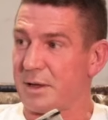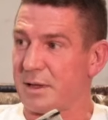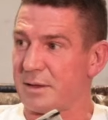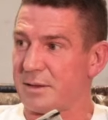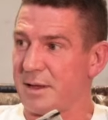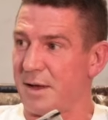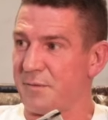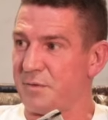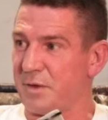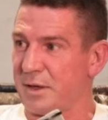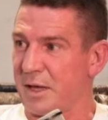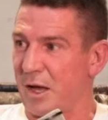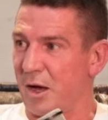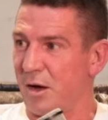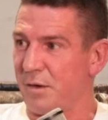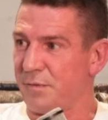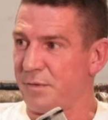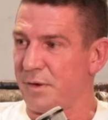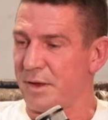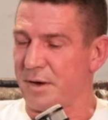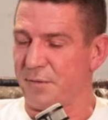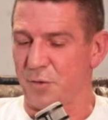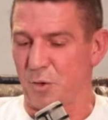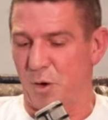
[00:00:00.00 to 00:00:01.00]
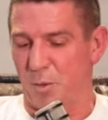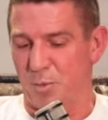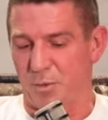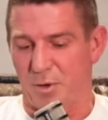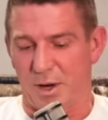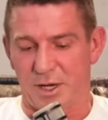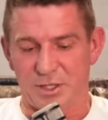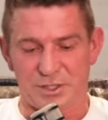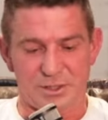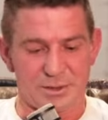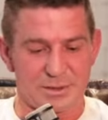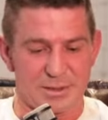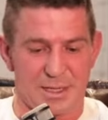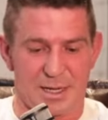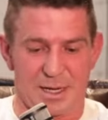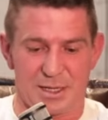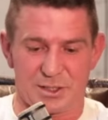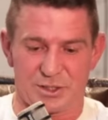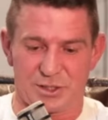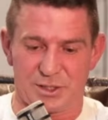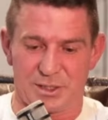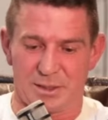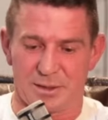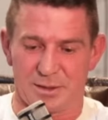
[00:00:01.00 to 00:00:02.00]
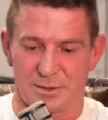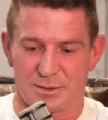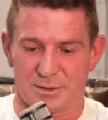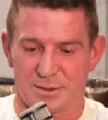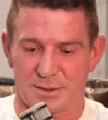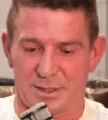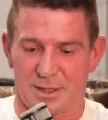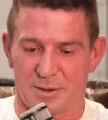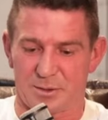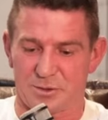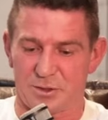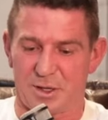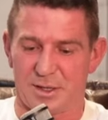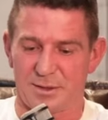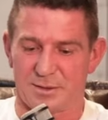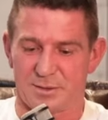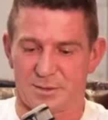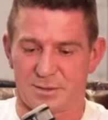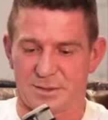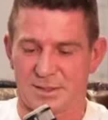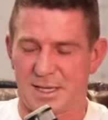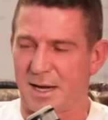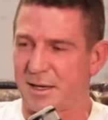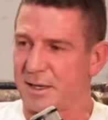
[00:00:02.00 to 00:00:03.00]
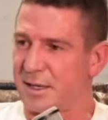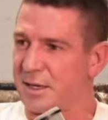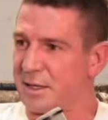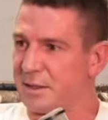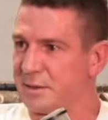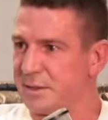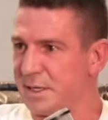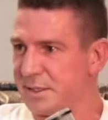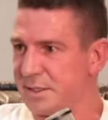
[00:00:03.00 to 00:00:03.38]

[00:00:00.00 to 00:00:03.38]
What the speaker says: the golf. I had a few operations last year that because I started getting